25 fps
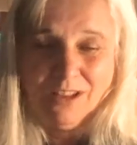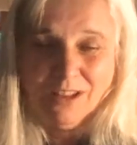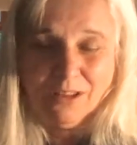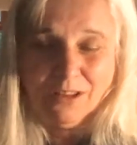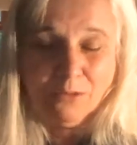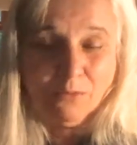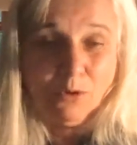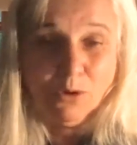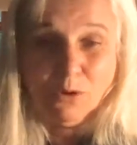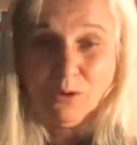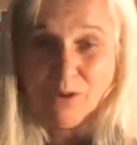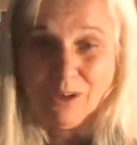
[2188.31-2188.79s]

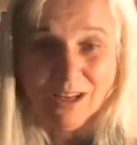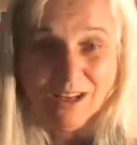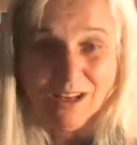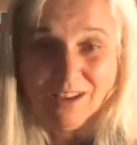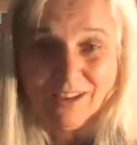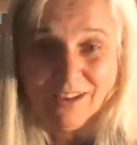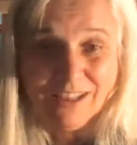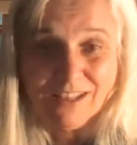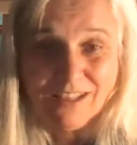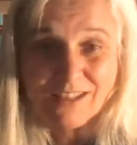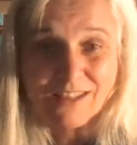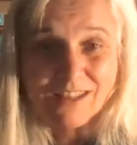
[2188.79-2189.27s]
the more it
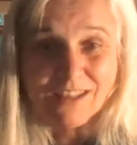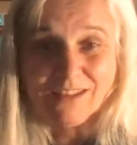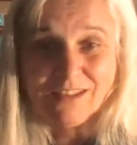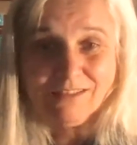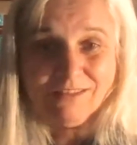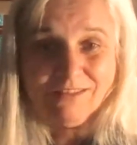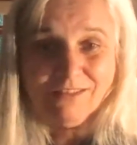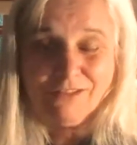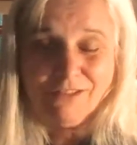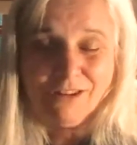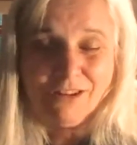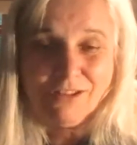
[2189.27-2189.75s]
likes it
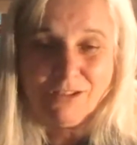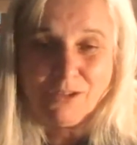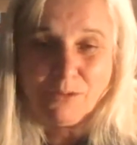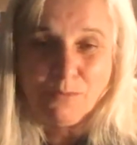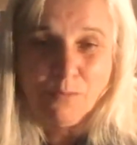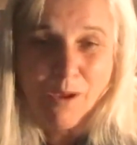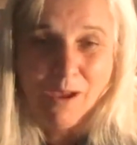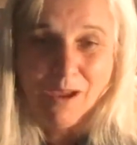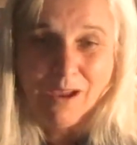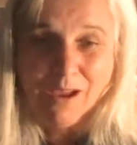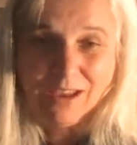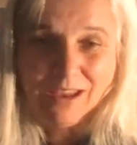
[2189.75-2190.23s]
and grows
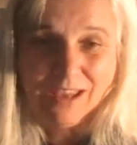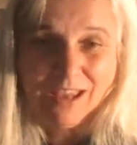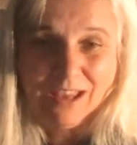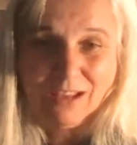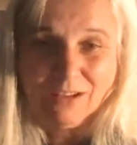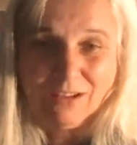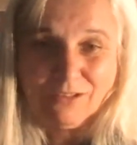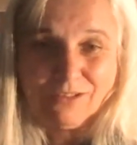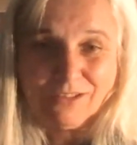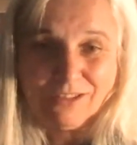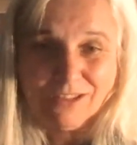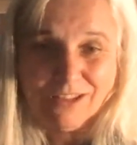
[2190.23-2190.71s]
back
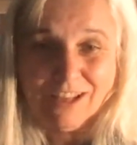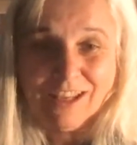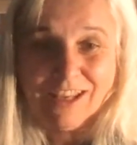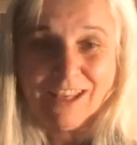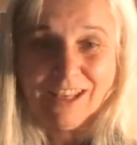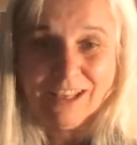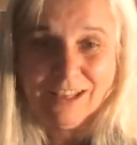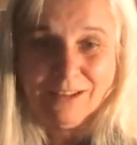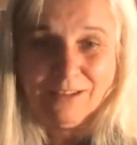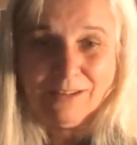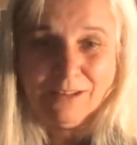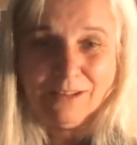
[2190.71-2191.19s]
healthily,
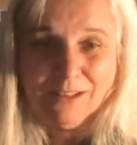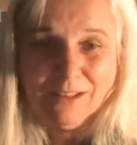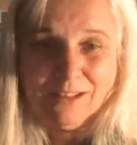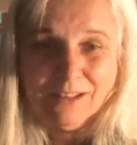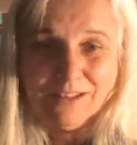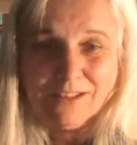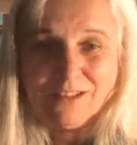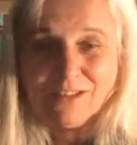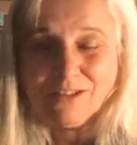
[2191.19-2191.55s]
as